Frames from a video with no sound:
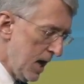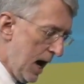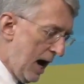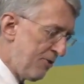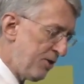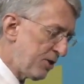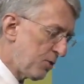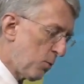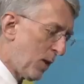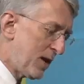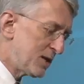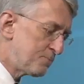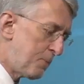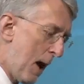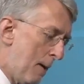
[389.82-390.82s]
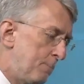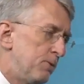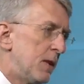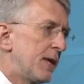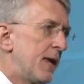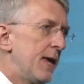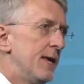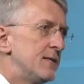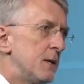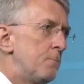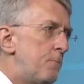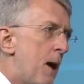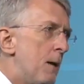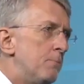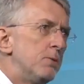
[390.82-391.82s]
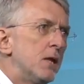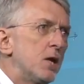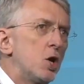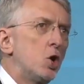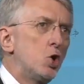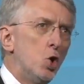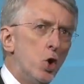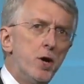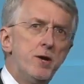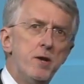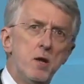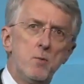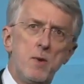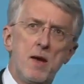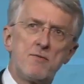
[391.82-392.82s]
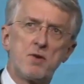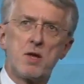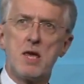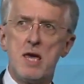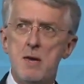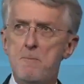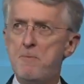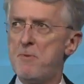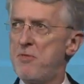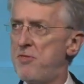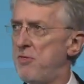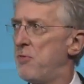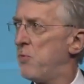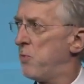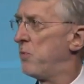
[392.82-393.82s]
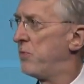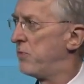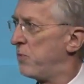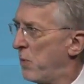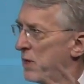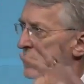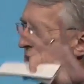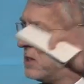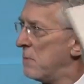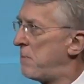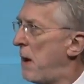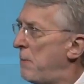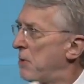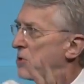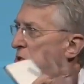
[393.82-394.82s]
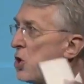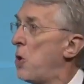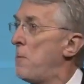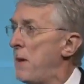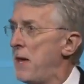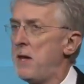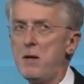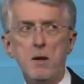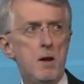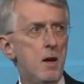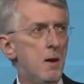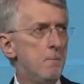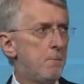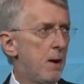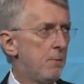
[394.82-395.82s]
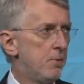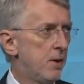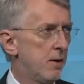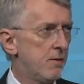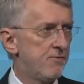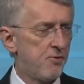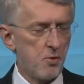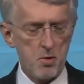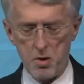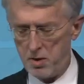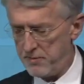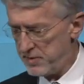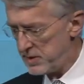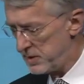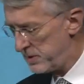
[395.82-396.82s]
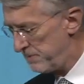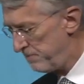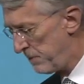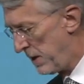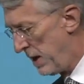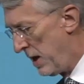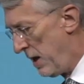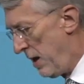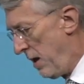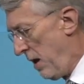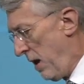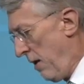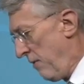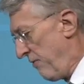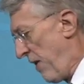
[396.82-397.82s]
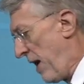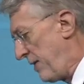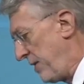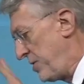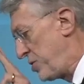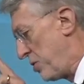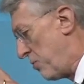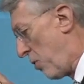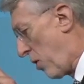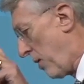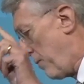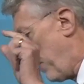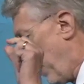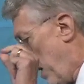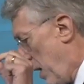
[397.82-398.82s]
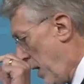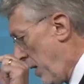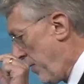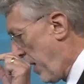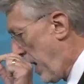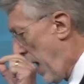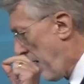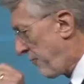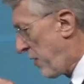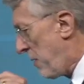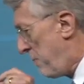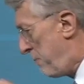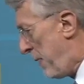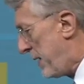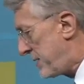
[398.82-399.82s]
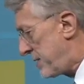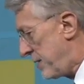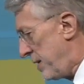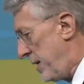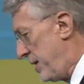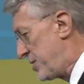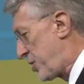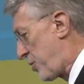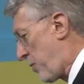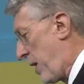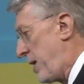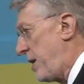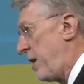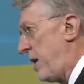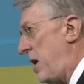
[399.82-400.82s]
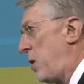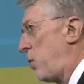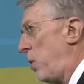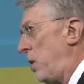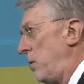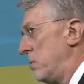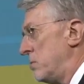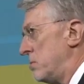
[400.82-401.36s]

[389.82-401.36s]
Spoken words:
I think that what is public is a public good, and we have to keep what is in the public domain public for all of us. Finally, two more. That every bit is created equal,